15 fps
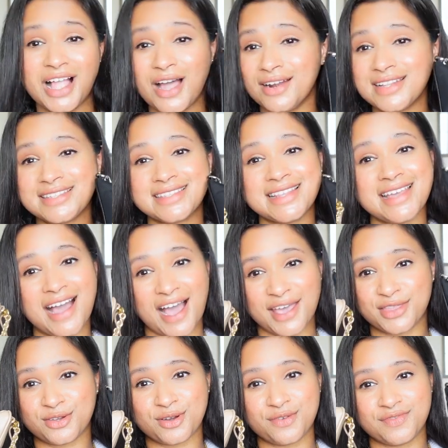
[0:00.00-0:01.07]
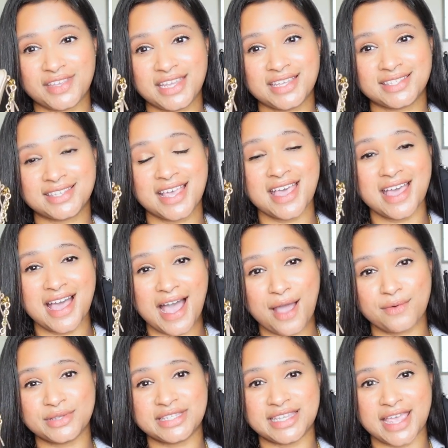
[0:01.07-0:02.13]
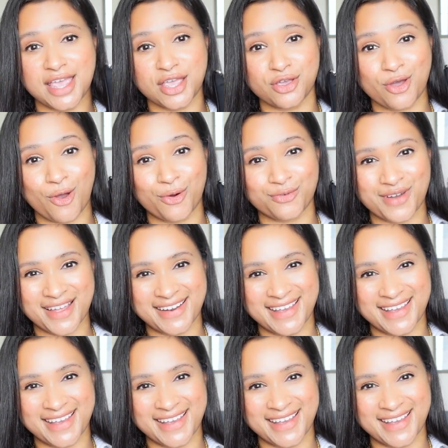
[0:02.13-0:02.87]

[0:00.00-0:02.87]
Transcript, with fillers: honestly, either of these, I would say go right